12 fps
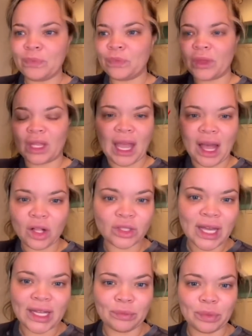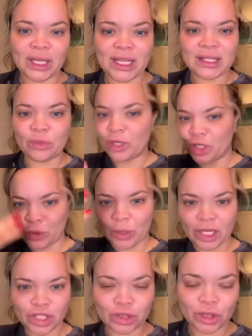held at a place where you were at
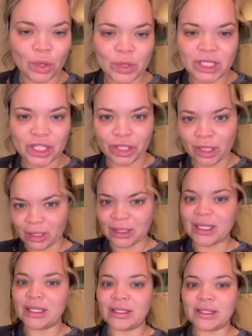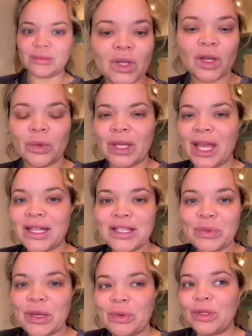your lowest and your ugliest we cancel
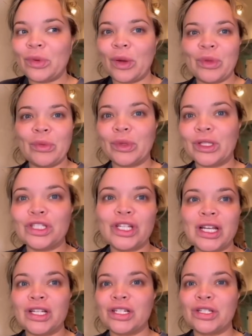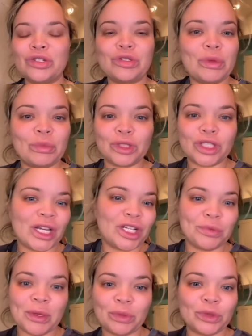people to want people to change and as soon as people change
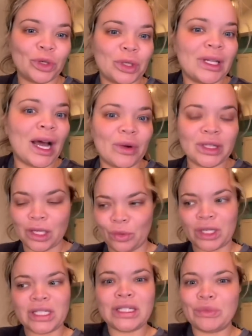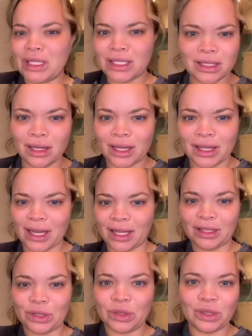people don't allow it they want us to be stuck in that
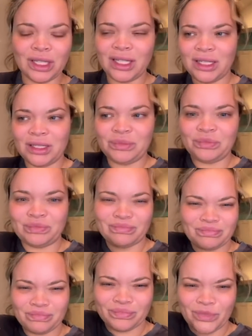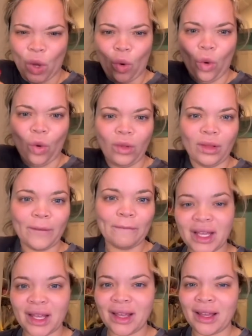little hole
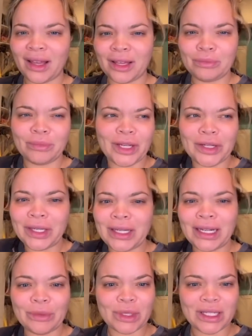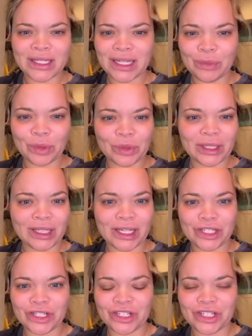i'm married i'm in a stable
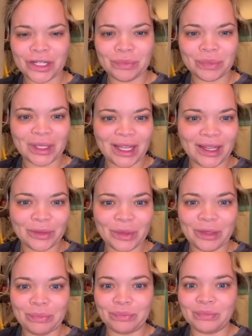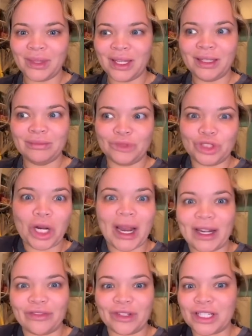relationship like we tried
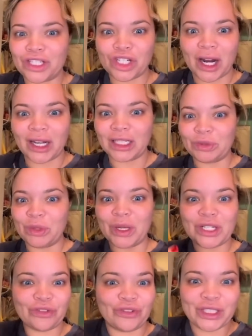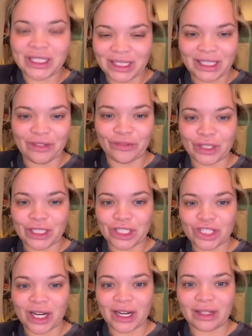for this child we went to fertility for this
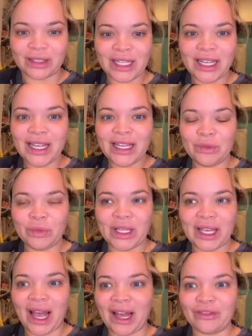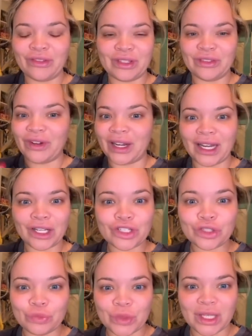child we have the financial
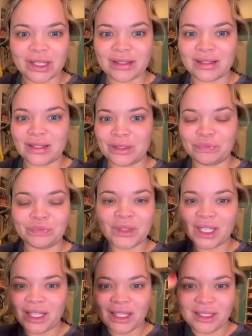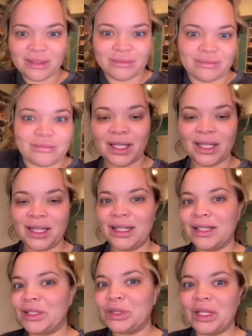means the the
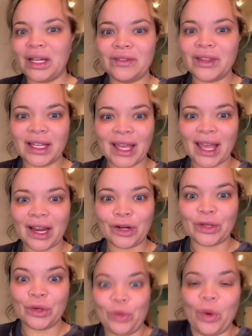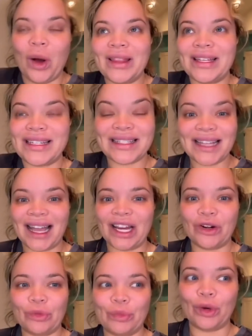love the care the want the desire or
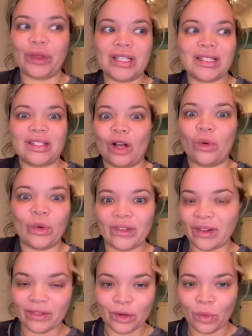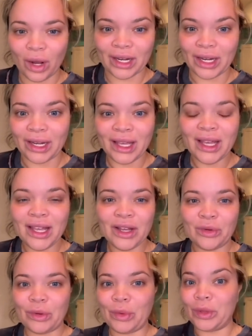both this is all we've ever wanted we're
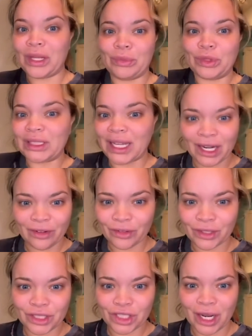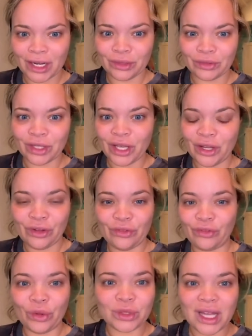both able to care for the child
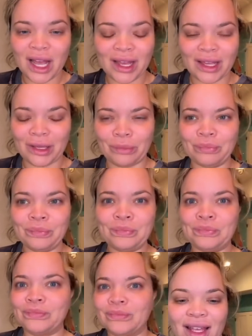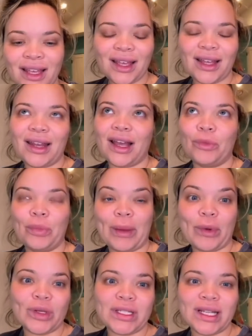full time and now by
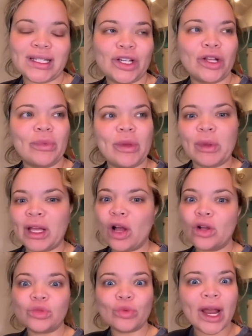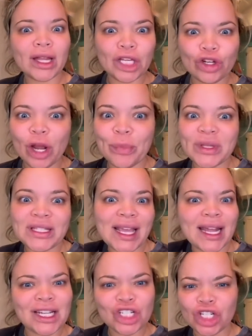posting this and a lot of people like oh it's riling her up it's getting
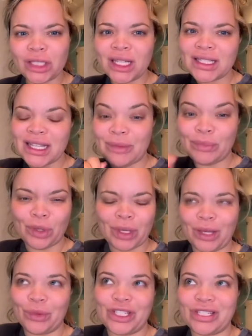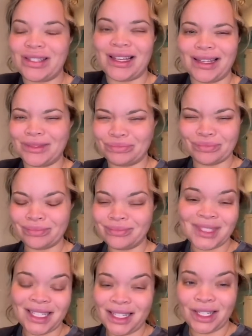to her let's keep poking which is like
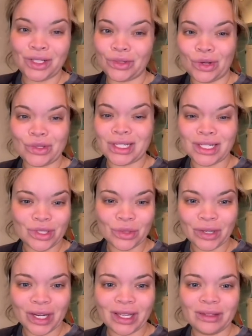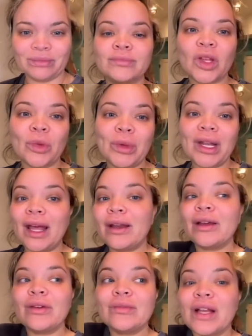gross in its own right but I don't
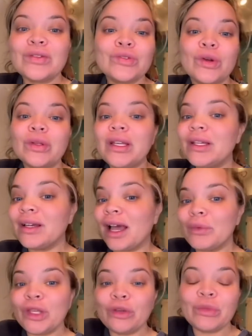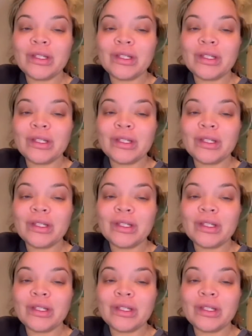know. I was scrolling. I'm a human. I